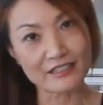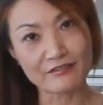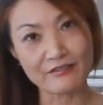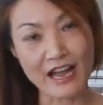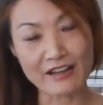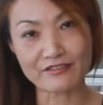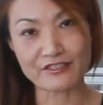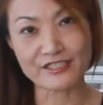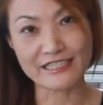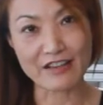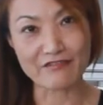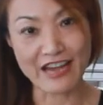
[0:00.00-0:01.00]
5 to
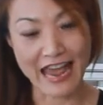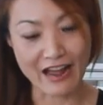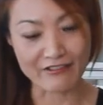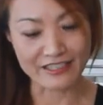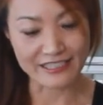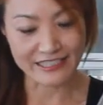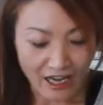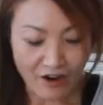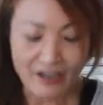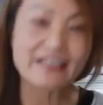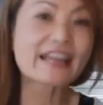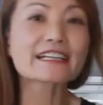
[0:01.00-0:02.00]
7 hours.
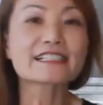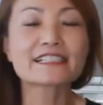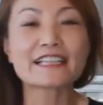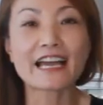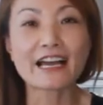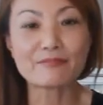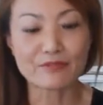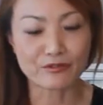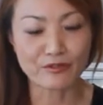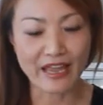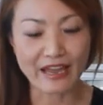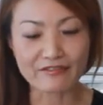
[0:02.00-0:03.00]
Our next step,
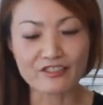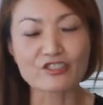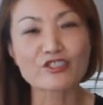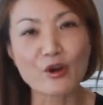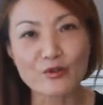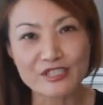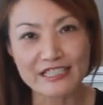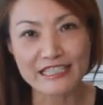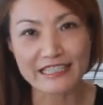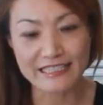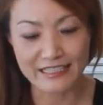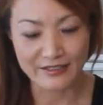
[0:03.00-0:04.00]
we have to roast
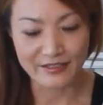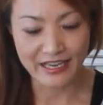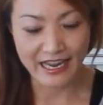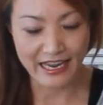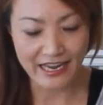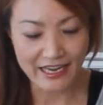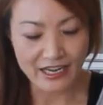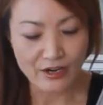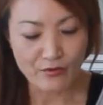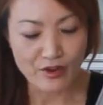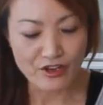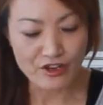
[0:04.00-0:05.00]
it, okay?
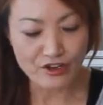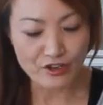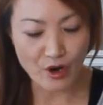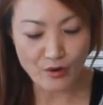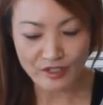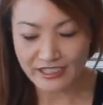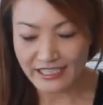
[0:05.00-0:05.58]
When you roast